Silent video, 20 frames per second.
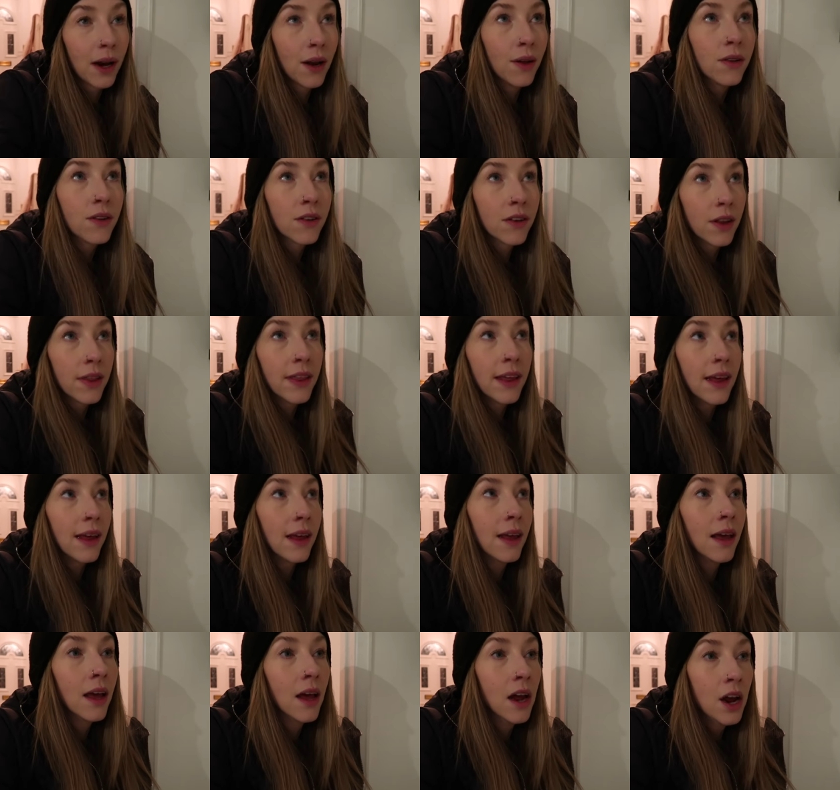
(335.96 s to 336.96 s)
close to
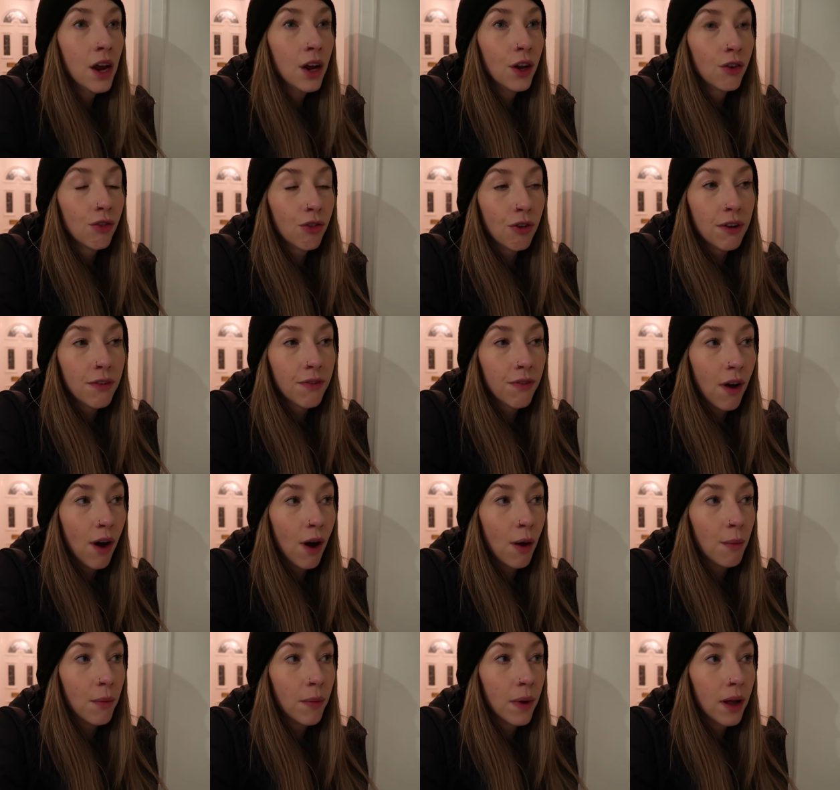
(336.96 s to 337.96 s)
the tree
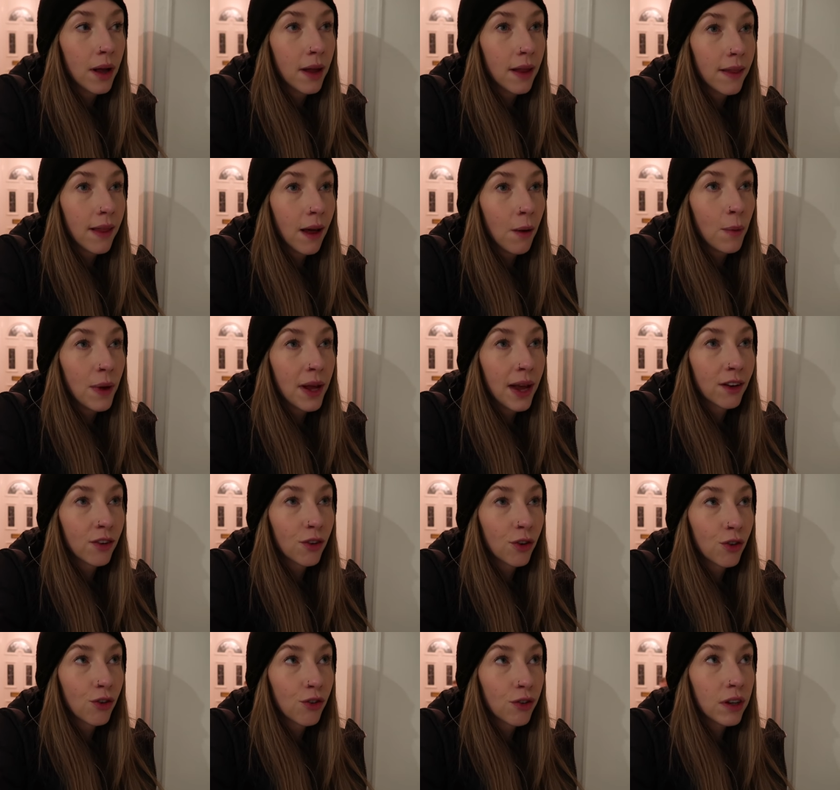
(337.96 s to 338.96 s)
farm that we
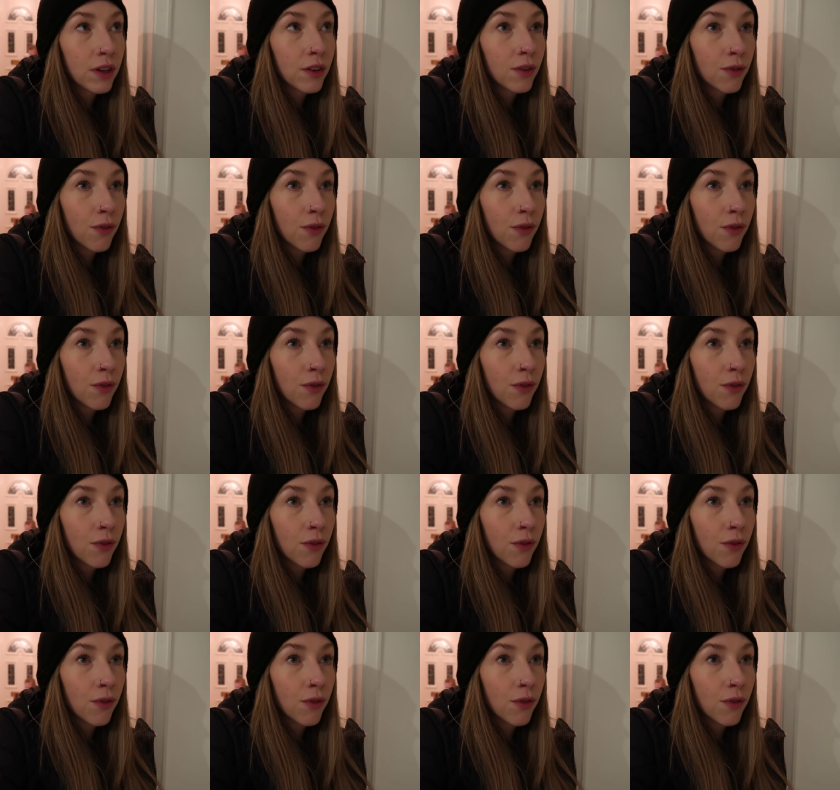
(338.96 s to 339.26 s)
get our trees